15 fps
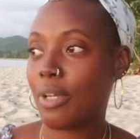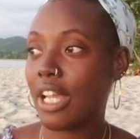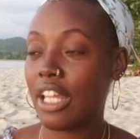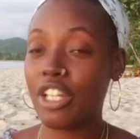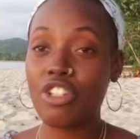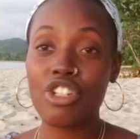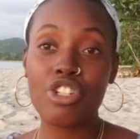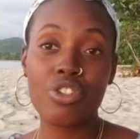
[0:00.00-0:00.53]
what
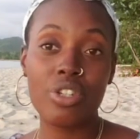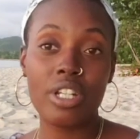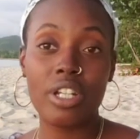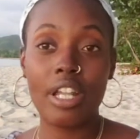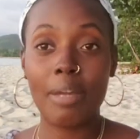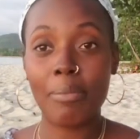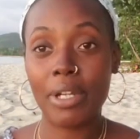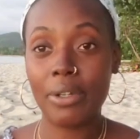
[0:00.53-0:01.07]
kind of
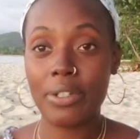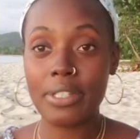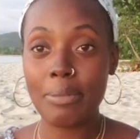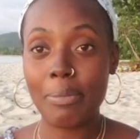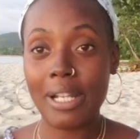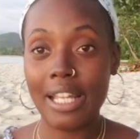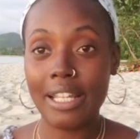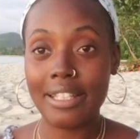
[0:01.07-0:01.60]
tree am I going
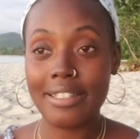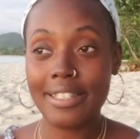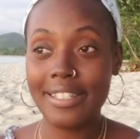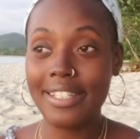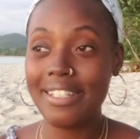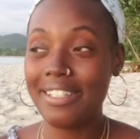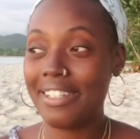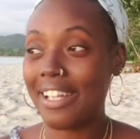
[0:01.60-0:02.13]
to plant?